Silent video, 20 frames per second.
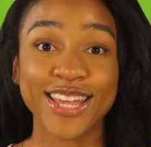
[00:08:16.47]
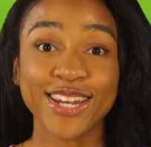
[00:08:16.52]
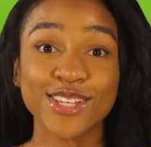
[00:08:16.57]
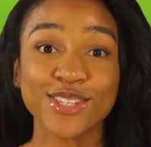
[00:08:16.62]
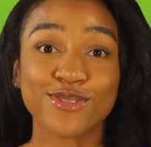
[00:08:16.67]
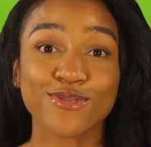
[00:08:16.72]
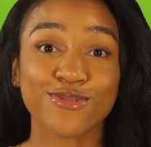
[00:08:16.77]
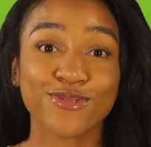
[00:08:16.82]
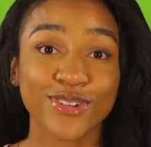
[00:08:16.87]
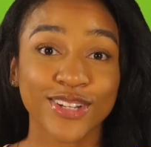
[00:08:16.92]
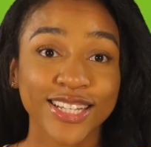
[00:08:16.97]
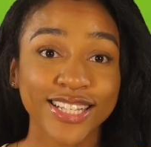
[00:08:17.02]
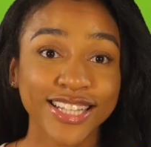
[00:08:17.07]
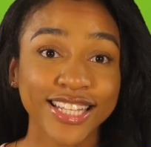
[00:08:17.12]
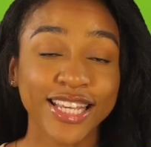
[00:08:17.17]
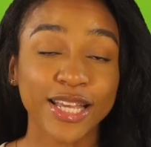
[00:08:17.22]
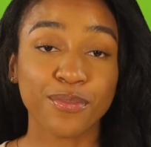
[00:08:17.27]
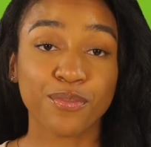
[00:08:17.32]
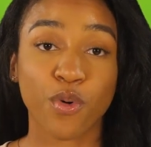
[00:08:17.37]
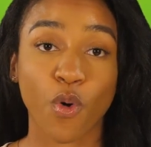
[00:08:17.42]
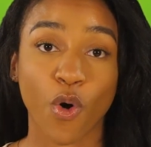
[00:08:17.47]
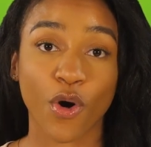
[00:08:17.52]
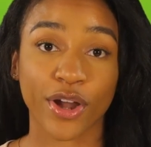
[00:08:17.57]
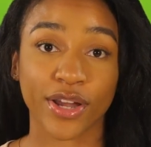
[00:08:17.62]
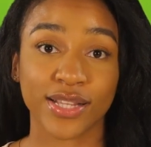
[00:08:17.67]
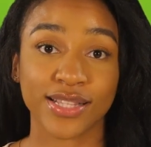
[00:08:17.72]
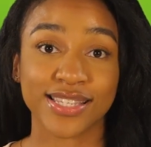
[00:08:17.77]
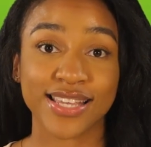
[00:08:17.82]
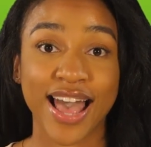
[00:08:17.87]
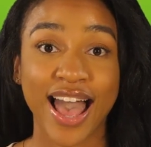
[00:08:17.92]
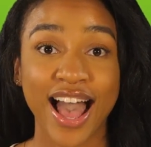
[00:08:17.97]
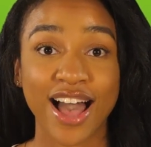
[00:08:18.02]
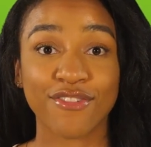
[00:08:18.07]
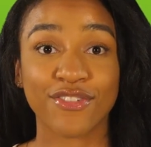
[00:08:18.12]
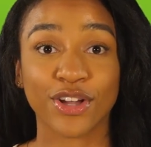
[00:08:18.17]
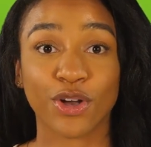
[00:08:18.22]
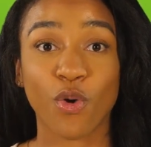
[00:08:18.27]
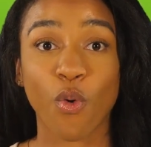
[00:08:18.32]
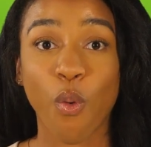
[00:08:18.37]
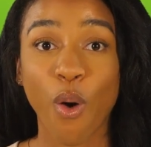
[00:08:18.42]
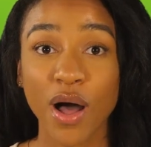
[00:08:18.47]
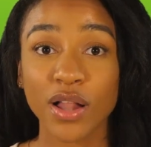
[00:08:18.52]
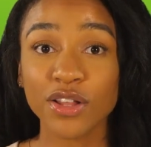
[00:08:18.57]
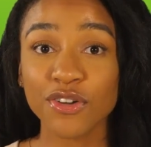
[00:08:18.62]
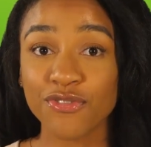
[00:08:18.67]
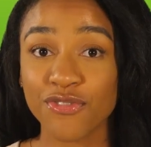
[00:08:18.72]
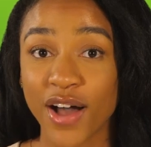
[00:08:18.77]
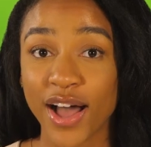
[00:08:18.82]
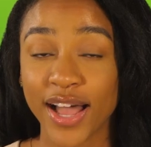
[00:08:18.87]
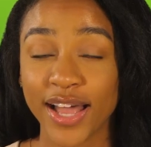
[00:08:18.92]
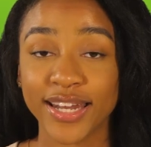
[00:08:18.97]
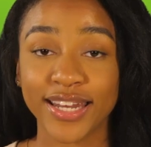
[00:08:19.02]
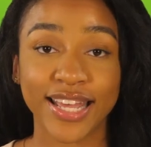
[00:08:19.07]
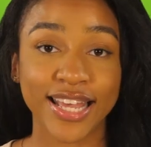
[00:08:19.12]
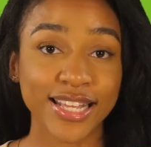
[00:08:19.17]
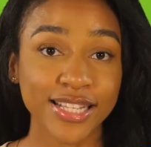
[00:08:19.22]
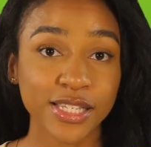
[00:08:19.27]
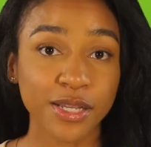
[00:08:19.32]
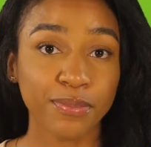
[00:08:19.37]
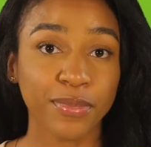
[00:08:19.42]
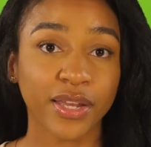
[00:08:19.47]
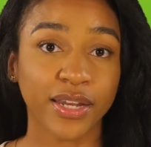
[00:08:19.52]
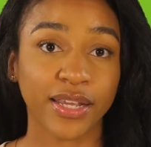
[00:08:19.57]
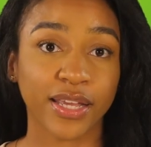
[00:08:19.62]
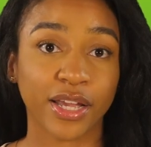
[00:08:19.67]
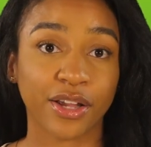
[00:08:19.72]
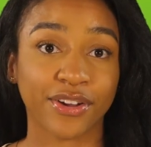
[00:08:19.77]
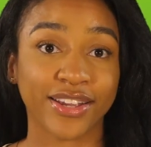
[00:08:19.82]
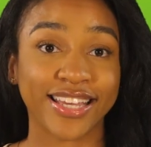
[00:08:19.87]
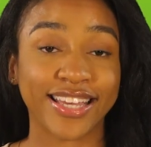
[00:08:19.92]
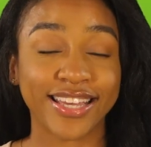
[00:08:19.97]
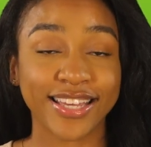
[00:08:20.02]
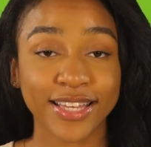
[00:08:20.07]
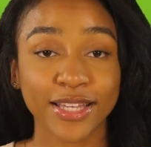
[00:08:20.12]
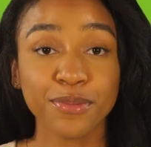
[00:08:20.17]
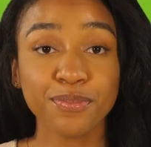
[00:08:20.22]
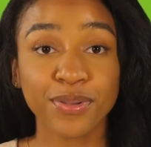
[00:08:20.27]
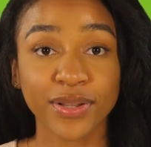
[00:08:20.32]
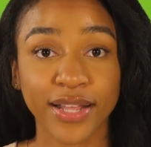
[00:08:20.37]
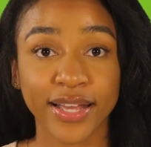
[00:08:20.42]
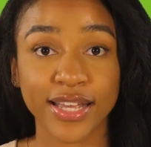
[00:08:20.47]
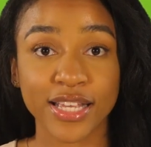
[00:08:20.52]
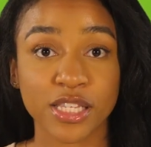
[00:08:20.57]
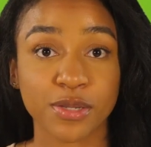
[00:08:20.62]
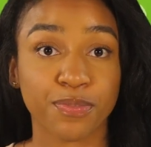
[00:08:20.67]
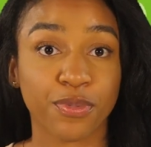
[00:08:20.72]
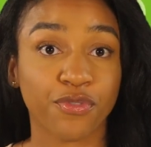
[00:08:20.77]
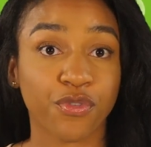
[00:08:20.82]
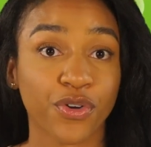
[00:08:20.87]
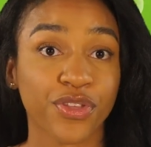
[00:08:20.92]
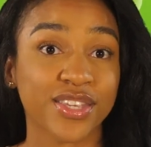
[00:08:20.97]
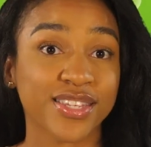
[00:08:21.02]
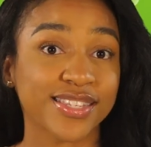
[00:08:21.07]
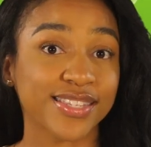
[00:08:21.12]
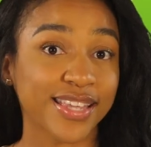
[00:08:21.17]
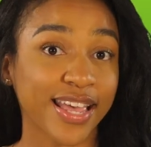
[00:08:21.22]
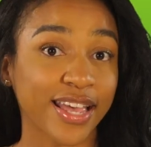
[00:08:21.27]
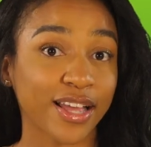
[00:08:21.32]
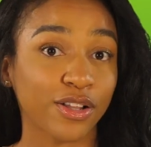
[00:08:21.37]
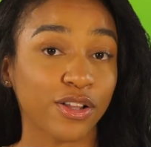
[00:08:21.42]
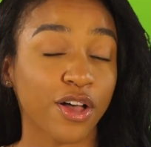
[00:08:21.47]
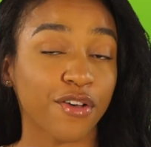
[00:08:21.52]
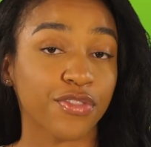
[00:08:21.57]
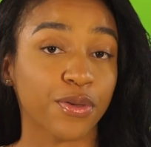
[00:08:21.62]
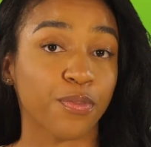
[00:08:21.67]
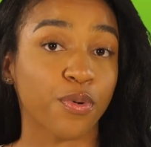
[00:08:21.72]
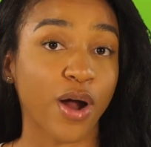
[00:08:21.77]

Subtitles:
It is really important to have a qualified intermediary in place before the sale of the